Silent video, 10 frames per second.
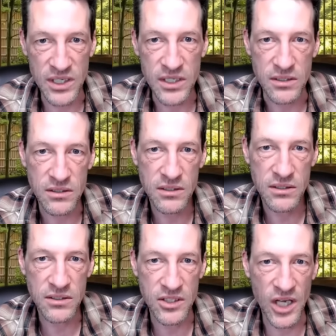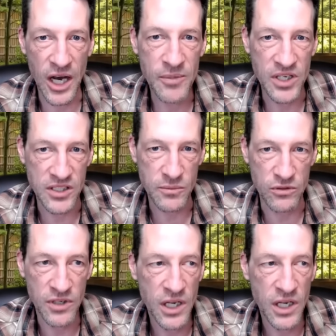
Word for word: is. It's a dominance mm-hmm. move.